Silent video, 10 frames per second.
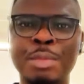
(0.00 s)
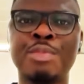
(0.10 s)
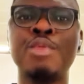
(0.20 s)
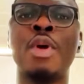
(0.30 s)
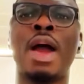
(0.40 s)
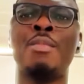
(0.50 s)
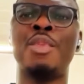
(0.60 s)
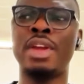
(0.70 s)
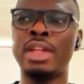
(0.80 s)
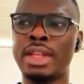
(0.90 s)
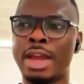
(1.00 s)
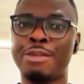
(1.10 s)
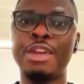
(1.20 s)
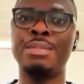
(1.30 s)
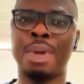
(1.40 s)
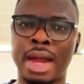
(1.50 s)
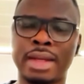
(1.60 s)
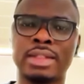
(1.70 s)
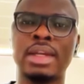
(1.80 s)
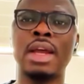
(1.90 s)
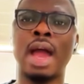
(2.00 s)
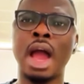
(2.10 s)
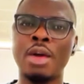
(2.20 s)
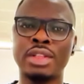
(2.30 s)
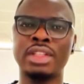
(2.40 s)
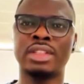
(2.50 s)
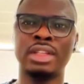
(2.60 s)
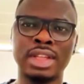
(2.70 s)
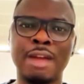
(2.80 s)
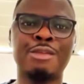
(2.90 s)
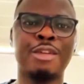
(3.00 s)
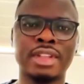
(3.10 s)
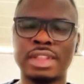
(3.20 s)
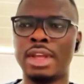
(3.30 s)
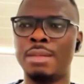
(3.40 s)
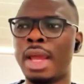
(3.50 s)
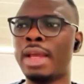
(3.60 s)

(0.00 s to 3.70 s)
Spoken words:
people are bringing their feedbacks, how these things affect them.